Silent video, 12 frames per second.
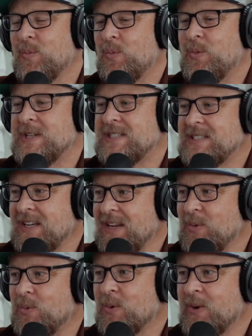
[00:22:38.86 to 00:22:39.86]
would
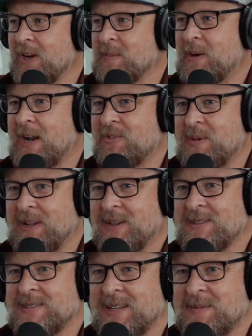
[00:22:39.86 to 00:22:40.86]
say worrying about everybody
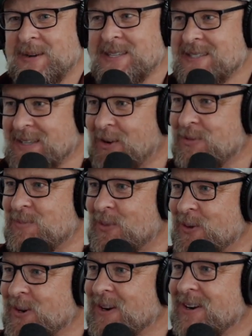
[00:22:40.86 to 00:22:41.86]
else instead of myself
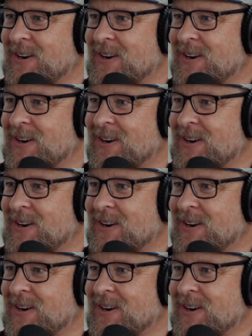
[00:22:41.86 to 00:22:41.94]
more.